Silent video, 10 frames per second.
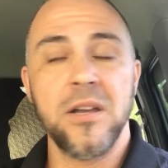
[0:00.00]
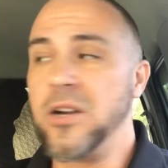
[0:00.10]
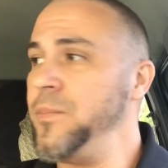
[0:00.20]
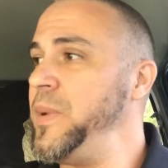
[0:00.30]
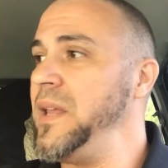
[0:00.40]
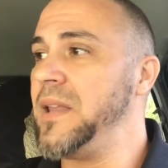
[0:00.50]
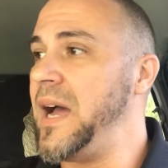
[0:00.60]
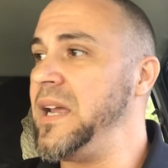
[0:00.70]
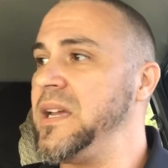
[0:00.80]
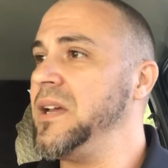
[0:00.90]
could be
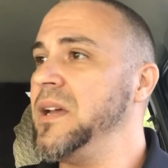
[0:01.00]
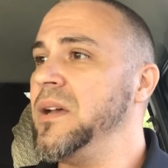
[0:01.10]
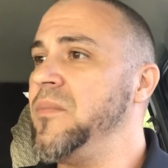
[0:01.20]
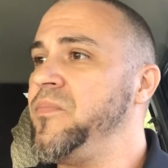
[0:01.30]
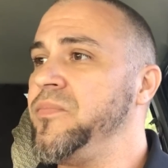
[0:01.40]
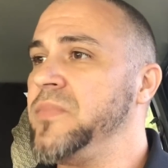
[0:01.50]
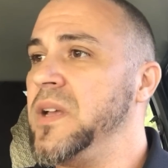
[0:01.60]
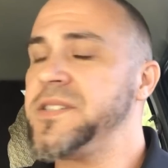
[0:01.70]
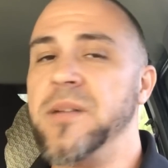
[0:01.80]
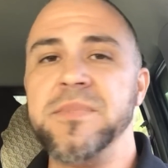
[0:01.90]
like
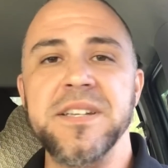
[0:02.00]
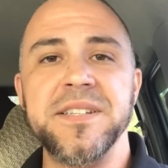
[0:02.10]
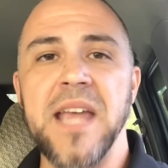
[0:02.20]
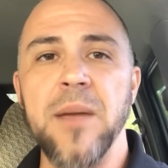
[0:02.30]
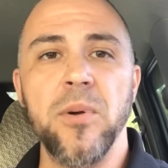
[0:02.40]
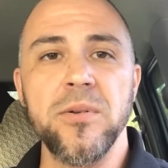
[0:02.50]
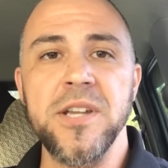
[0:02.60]
some disabled